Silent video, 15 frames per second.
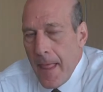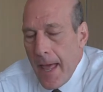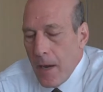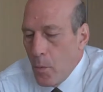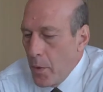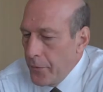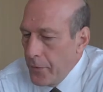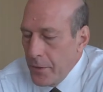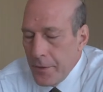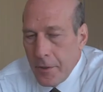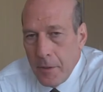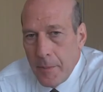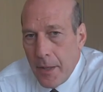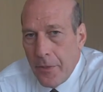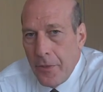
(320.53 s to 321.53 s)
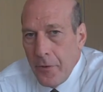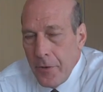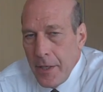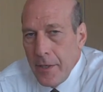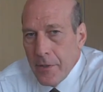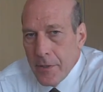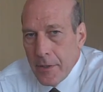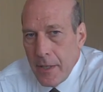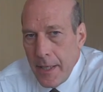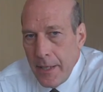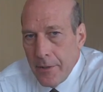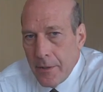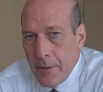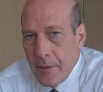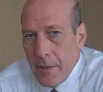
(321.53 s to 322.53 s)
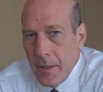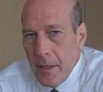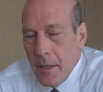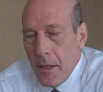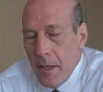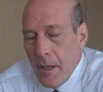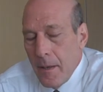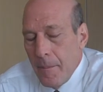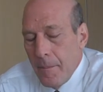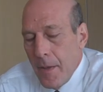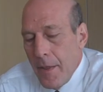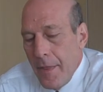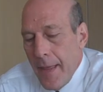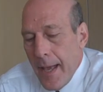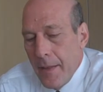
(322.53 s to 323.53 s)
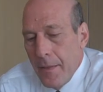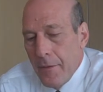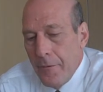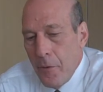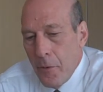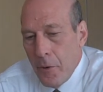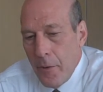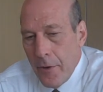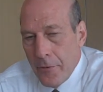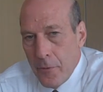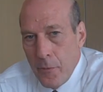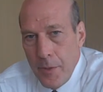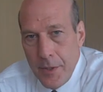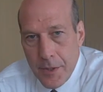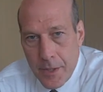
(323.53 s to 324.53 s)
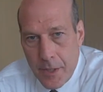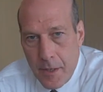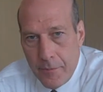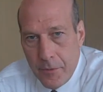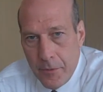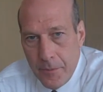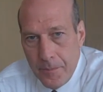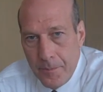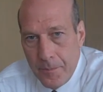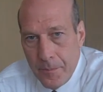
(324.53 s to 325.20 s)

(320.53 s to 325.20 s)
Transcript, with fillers: And it wasn't until about 30 years later um, that the photographs were rediscovered.